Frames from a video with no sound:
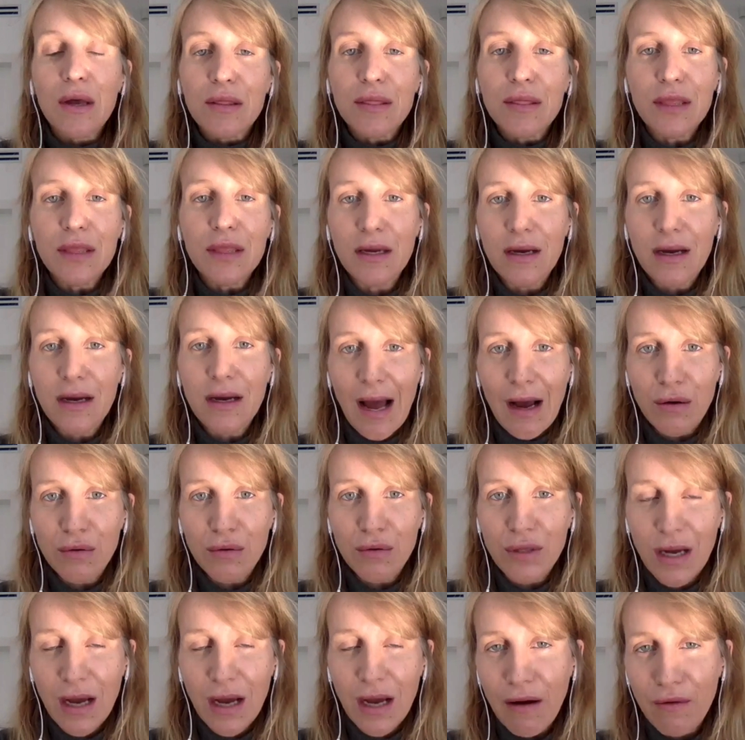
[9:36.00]
think
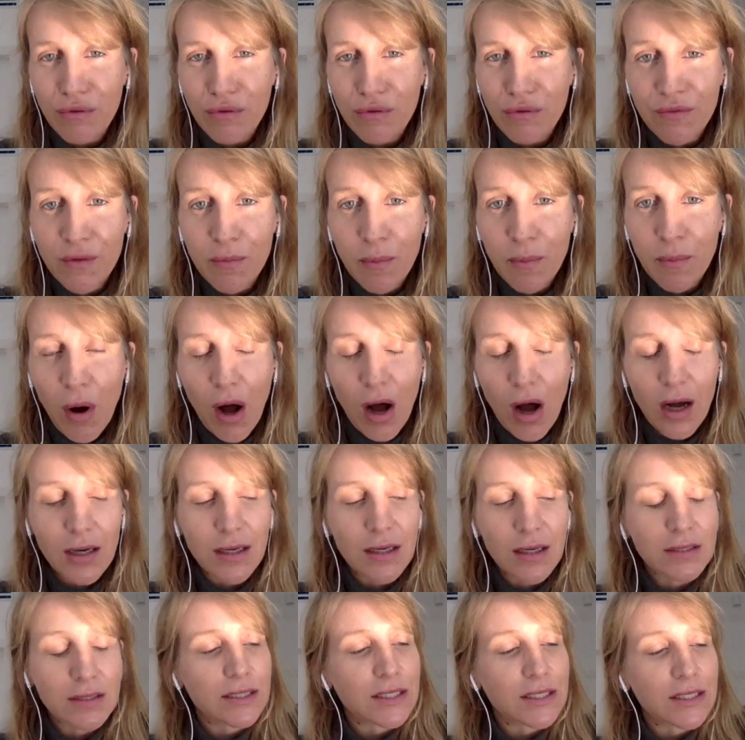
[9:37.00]
out of the
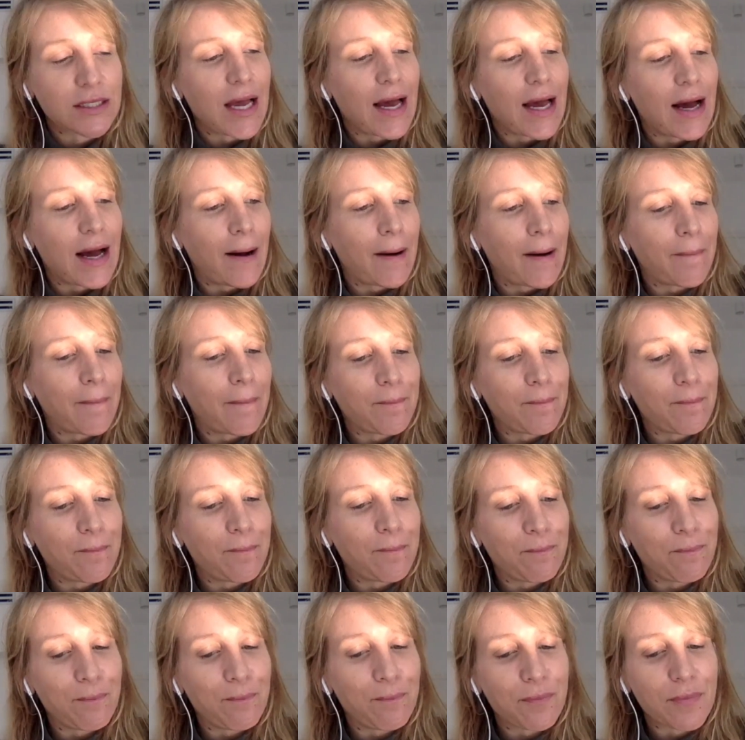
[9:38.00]
box,
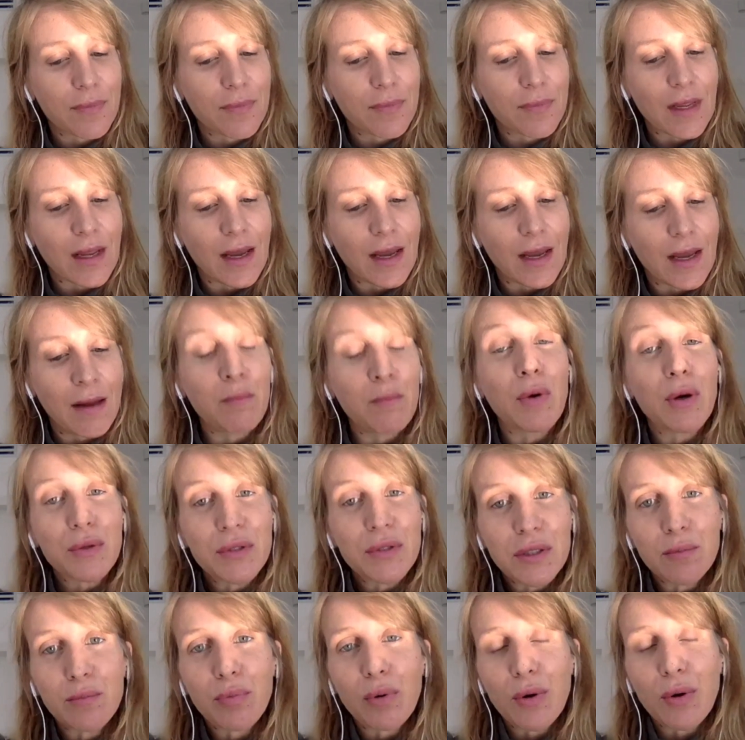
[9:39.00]
and
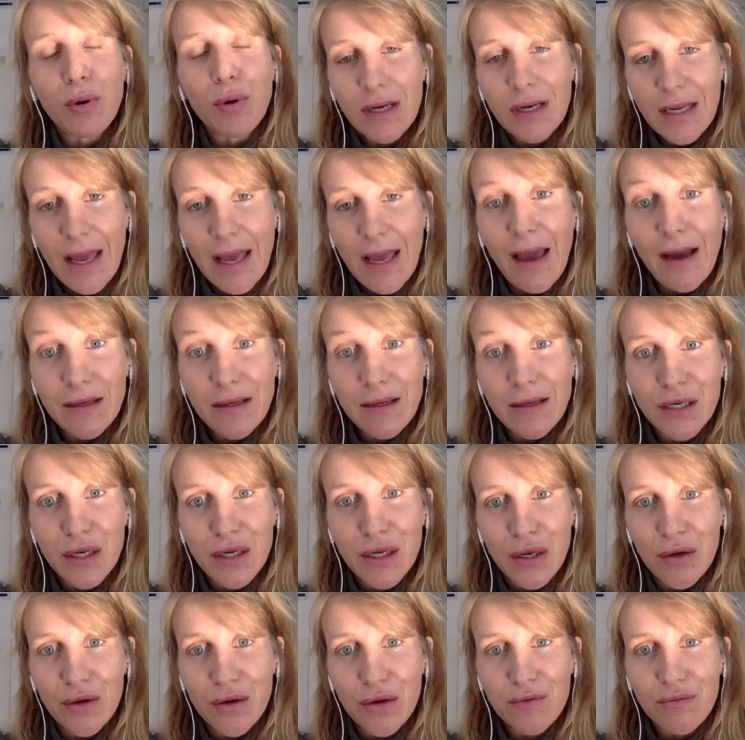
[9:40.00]
most importantly,
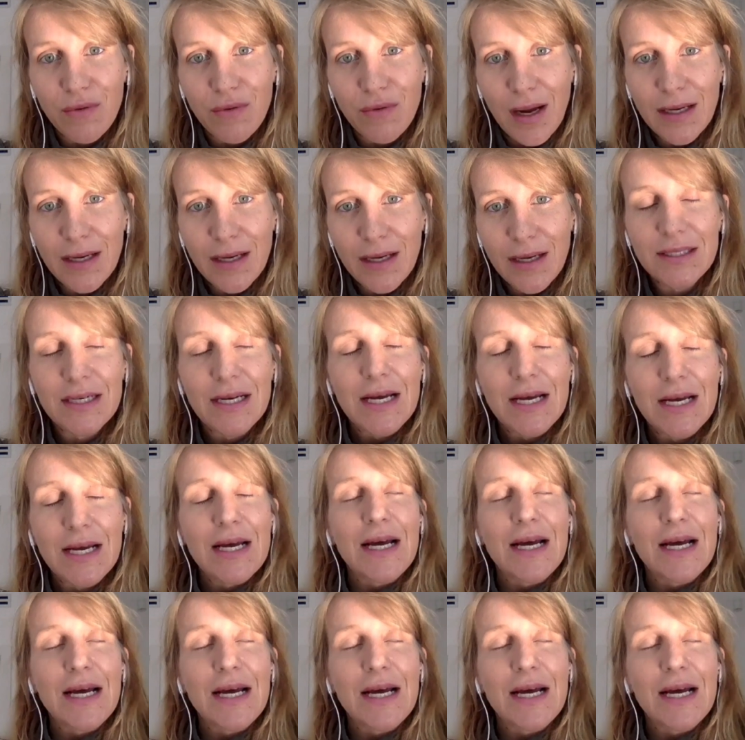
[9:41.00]
execute, right?